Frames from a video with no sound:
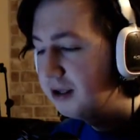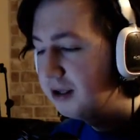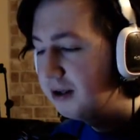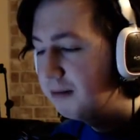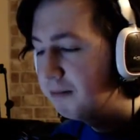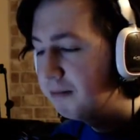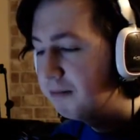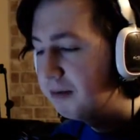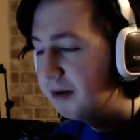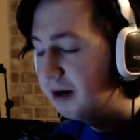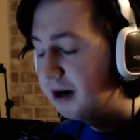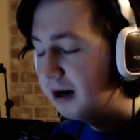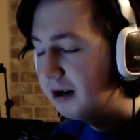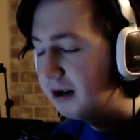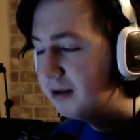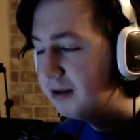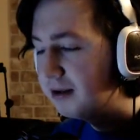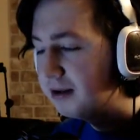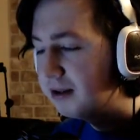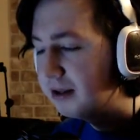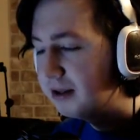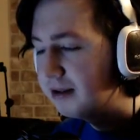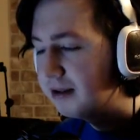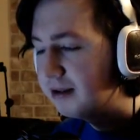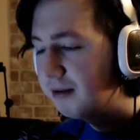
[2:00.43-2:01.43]

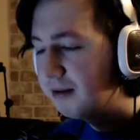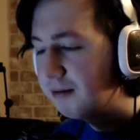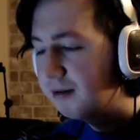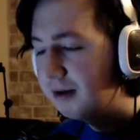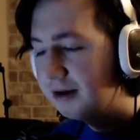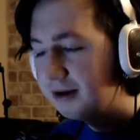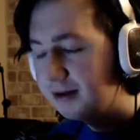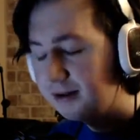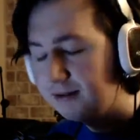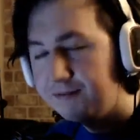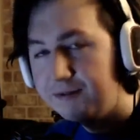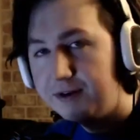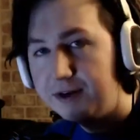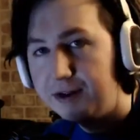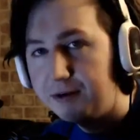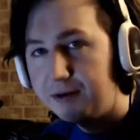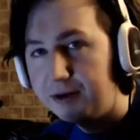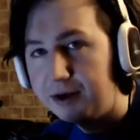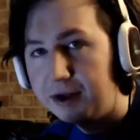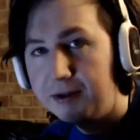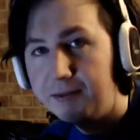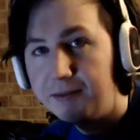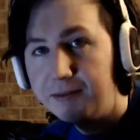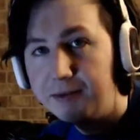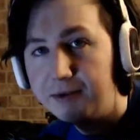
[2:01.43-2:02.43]
But let's get right into video
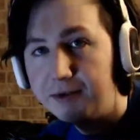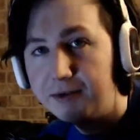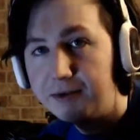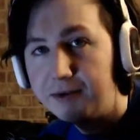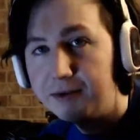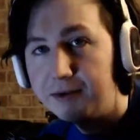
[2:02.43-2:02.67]
games.